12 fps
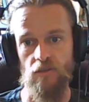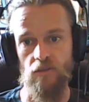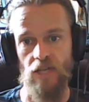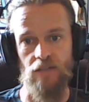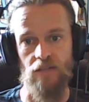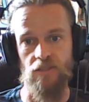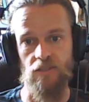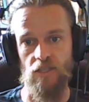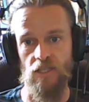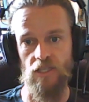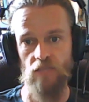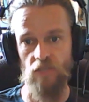Nah, you're going
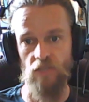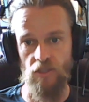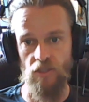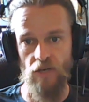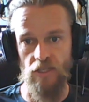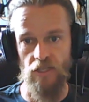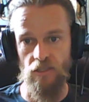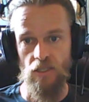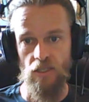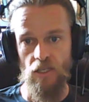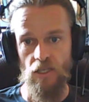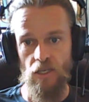to get obliterated,
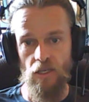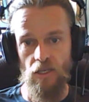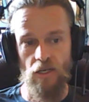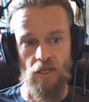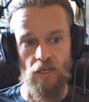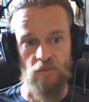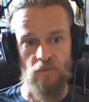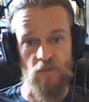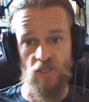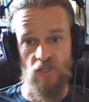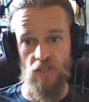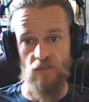
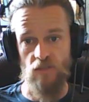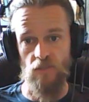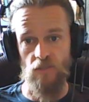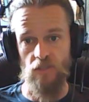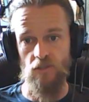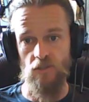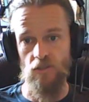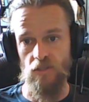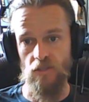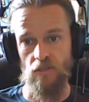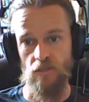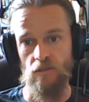especially against a really good
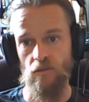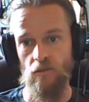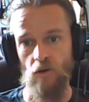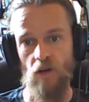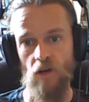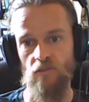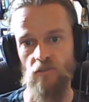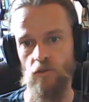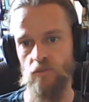shooting or high volume